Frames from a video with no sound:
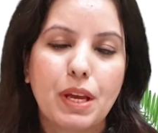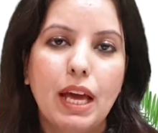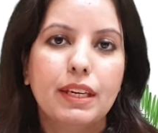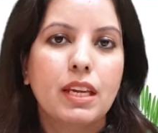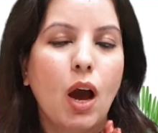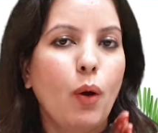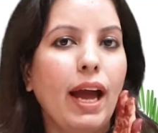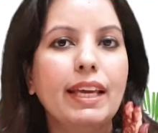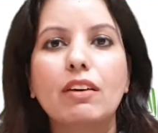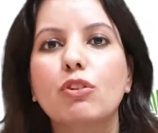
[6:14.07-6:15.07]
Now,
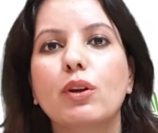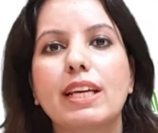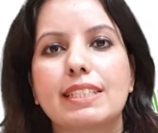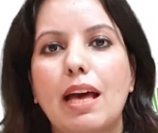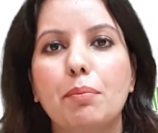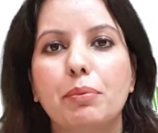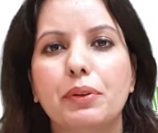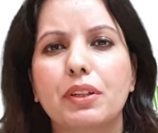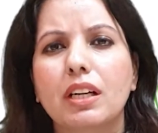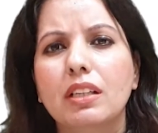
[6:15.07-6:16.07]
I give you an example.
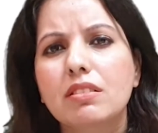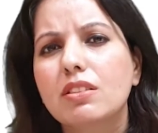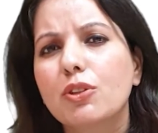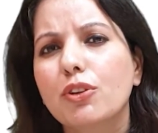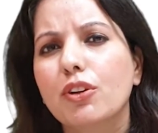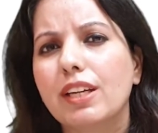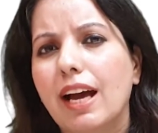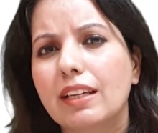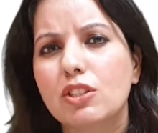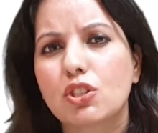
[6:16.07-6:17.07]
Consider your
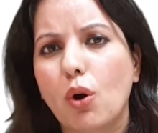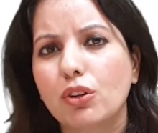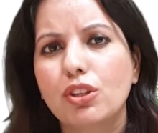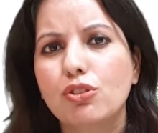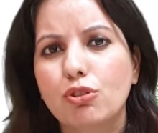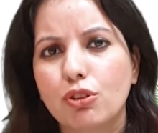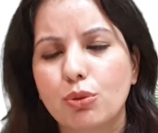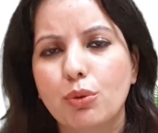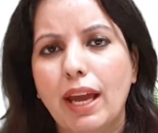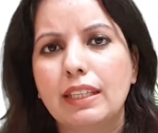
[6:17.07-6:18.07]
dad is talking to
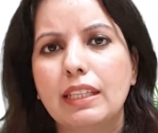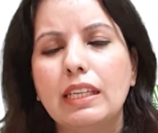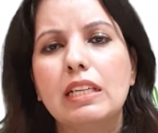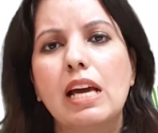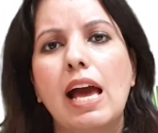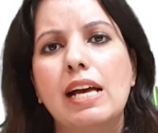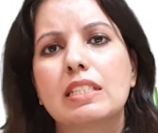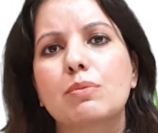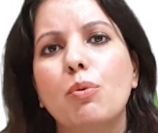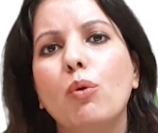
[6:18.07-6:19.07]
you and he
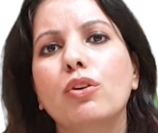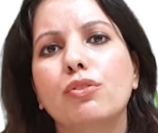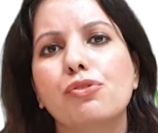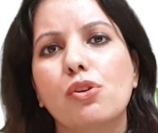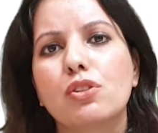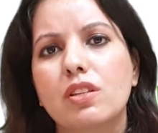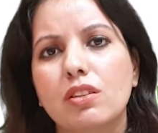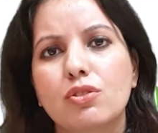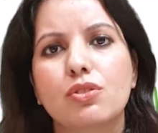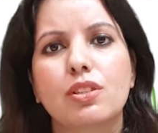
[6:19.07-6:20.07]
has spoken for
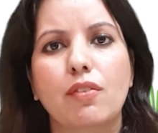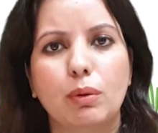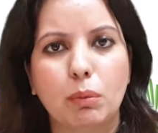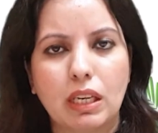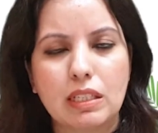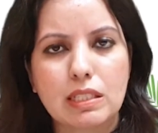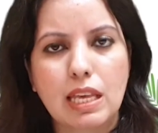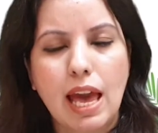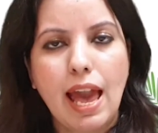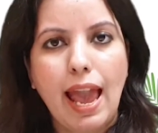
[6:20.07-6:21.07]
6 to 7 minutes
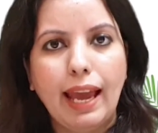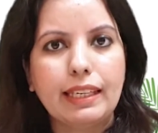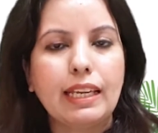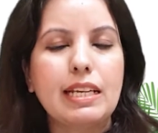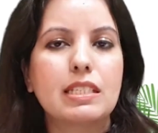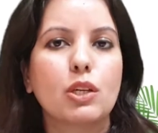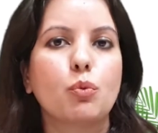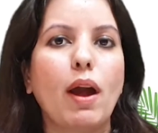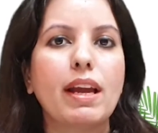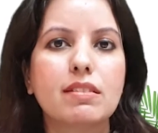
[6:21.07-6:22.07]
and he is
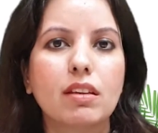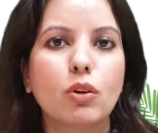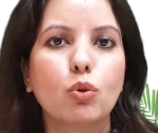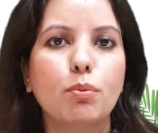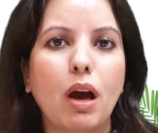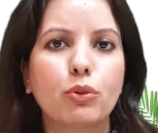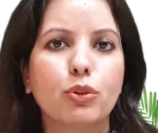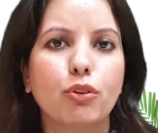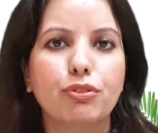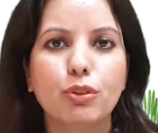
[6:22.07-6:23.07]
advising you about
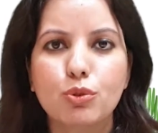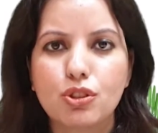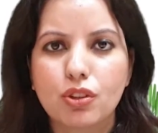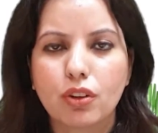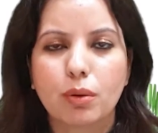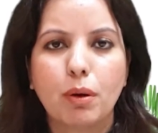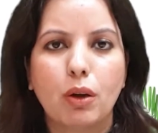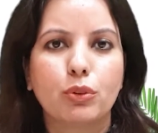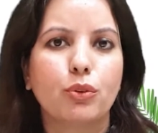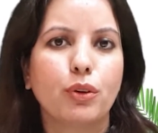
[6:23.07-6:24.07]
your future,
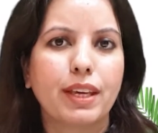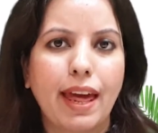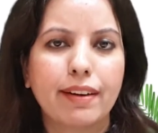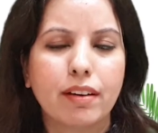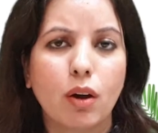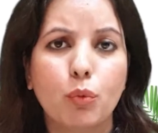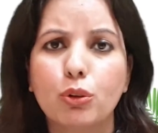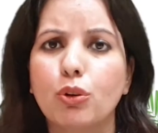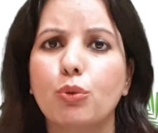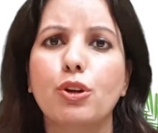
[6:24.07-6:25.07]
about, Canada,
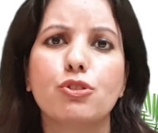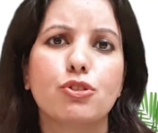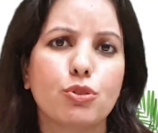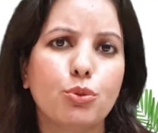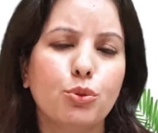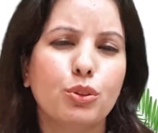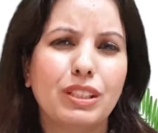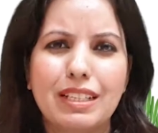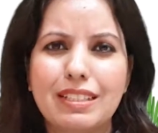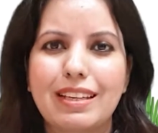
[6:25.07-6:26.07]
what you're going to do,
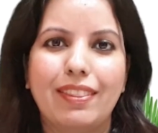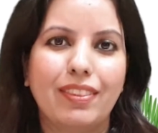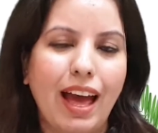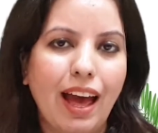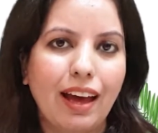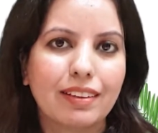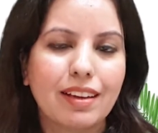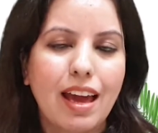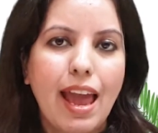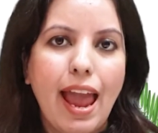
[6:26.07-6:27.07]
this and that.
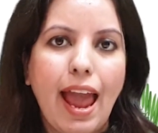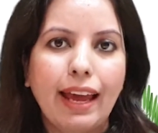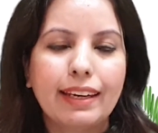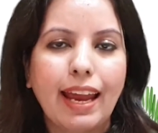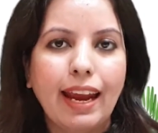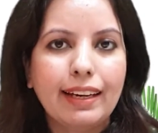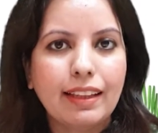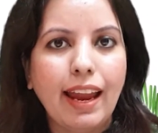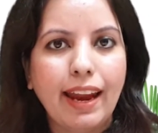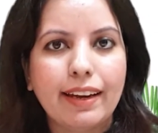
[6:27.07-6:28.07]
And at
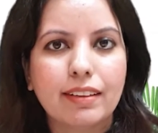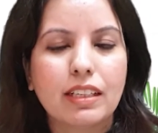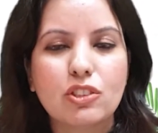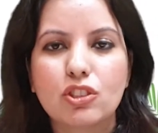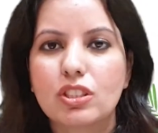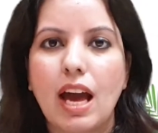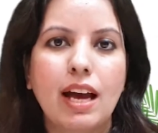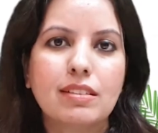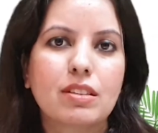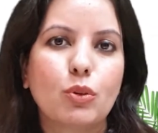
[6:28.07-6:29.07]
the end, he just
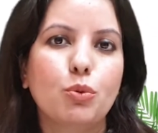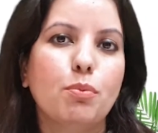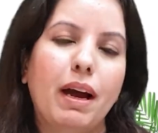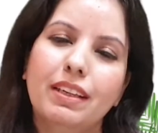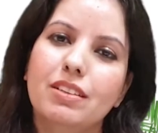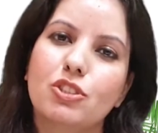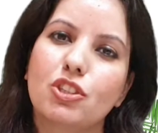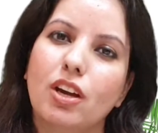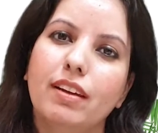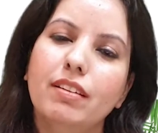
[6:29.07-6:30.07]
asks you, my dear
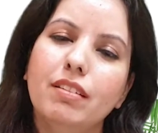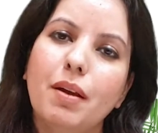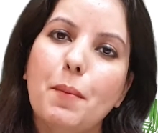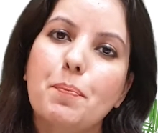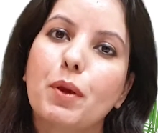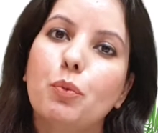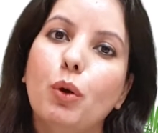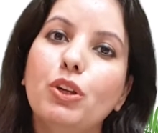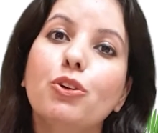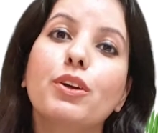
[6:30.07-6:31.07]
child,
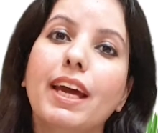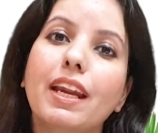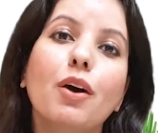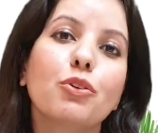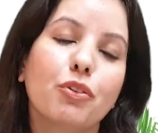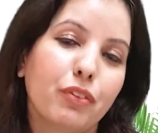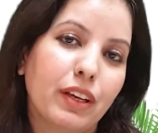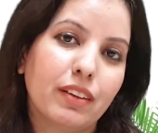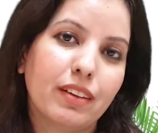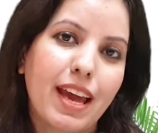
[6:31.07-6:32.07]
what did you get out of
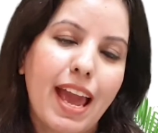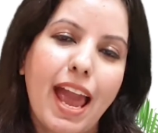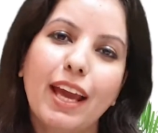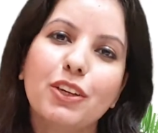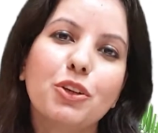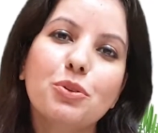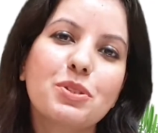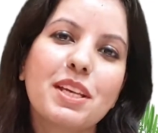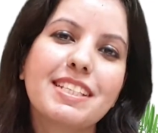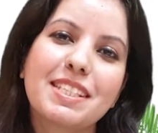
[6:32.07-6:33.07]
it? And you
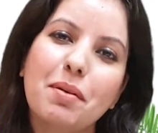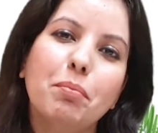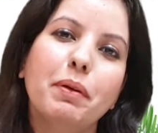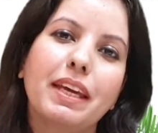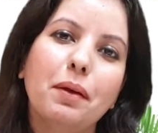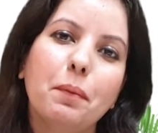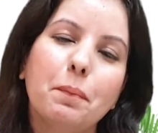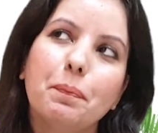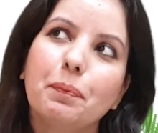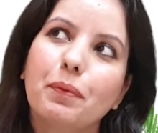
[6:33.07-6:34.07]
say simply,
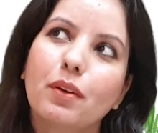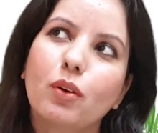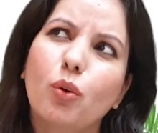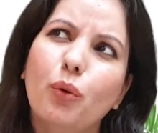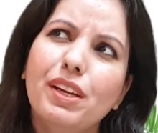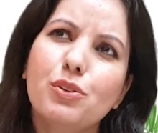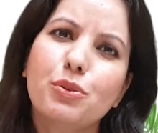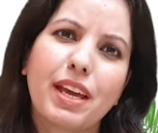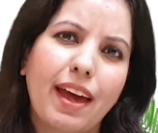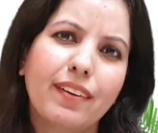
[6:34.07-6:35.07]
going to
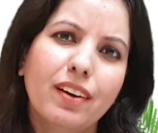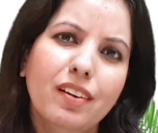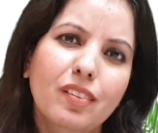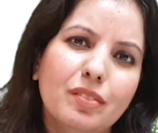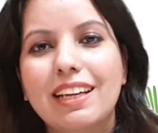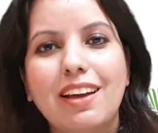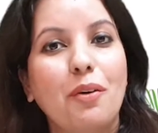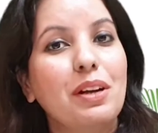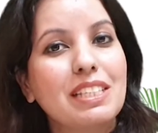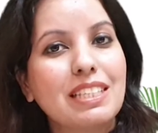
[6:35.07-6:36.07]
Canada? Now,
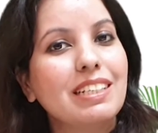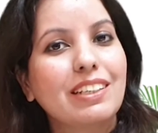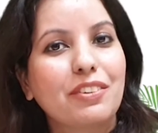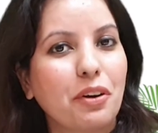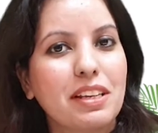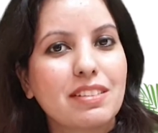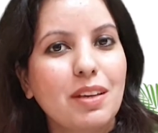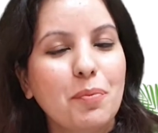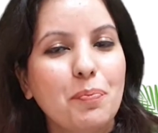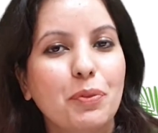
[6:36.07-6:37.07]
isn't it
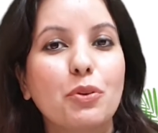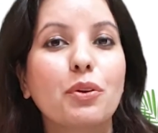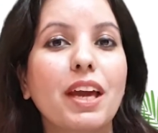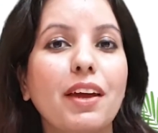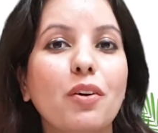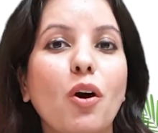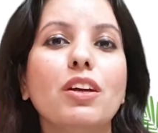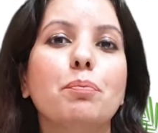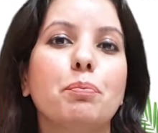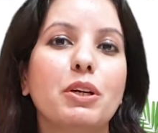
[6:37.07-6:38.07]
crazy? You
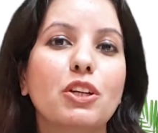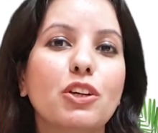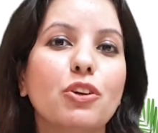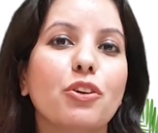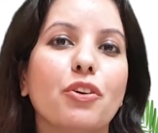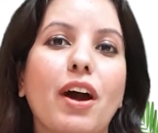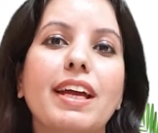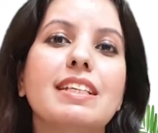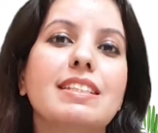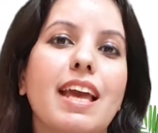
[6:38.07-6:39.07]
cannot
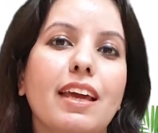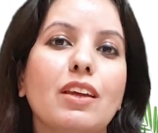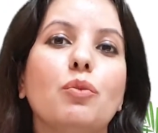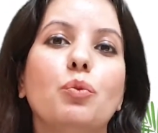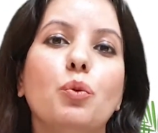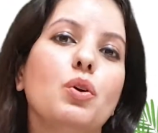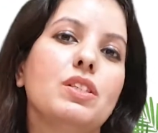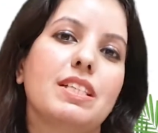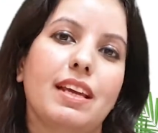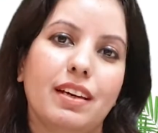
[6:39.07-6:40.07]
particularize any
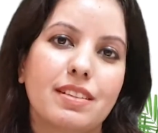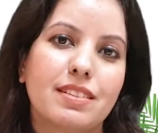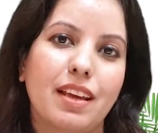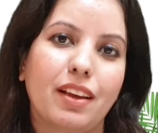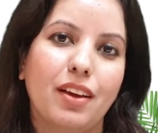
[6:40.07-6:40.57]
words in listening.